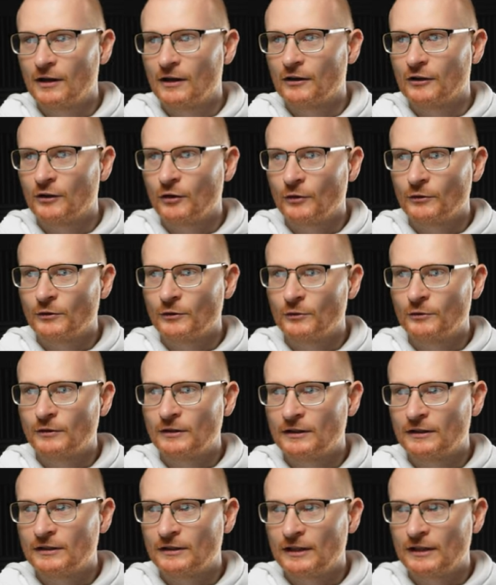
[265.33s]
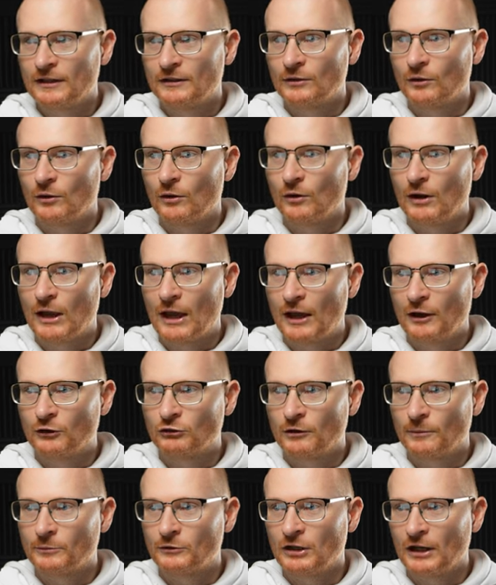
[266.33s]
go and use Z's
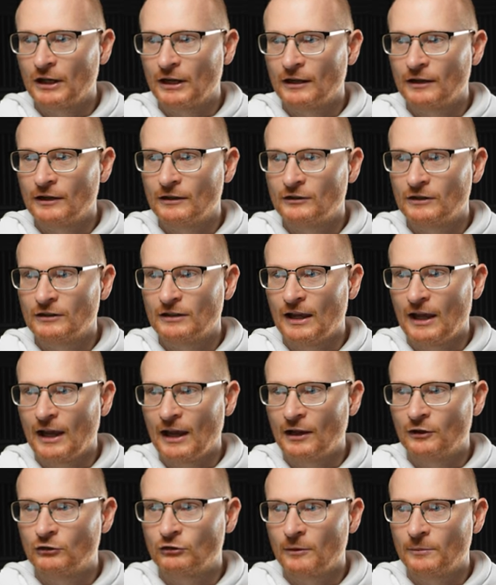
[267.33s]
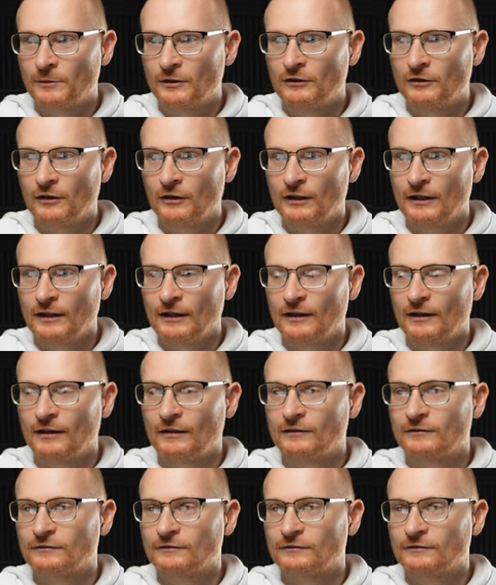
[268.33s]
airdrop checker, just airdropped.link.